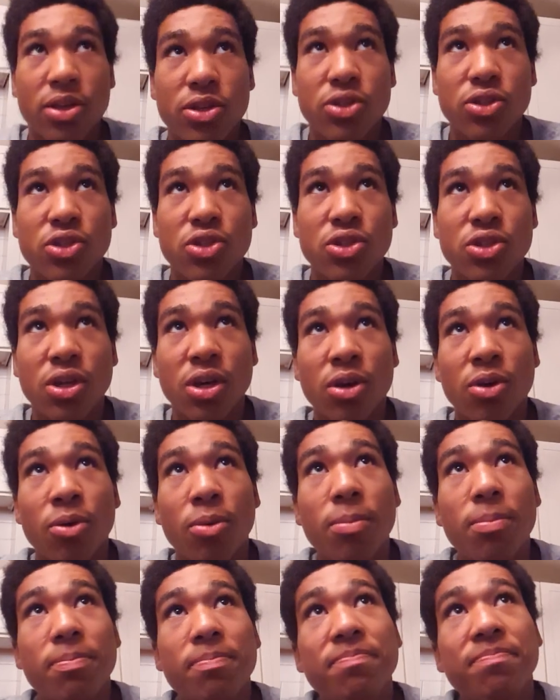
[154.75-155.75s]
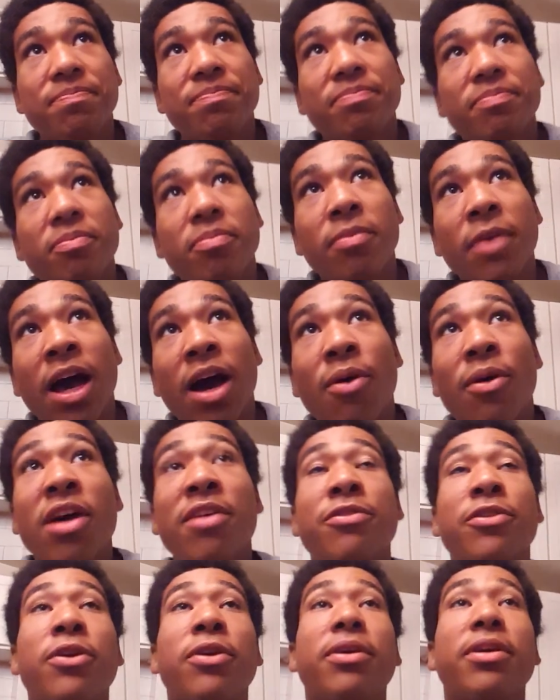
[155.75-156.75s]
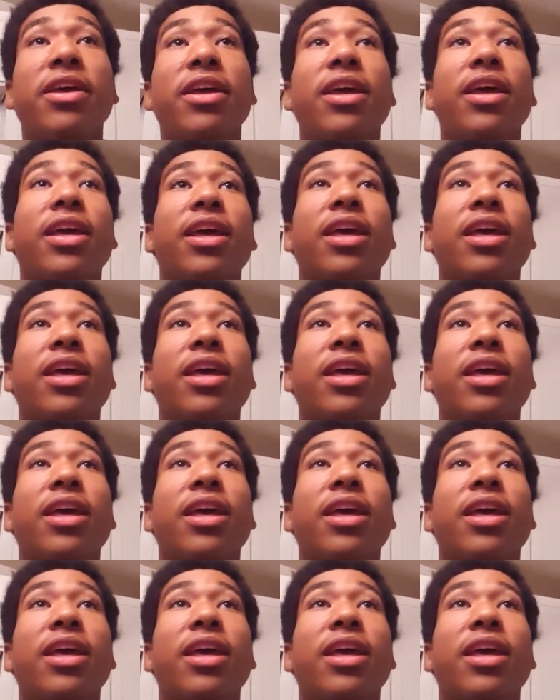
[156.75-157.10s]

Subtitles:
So, however,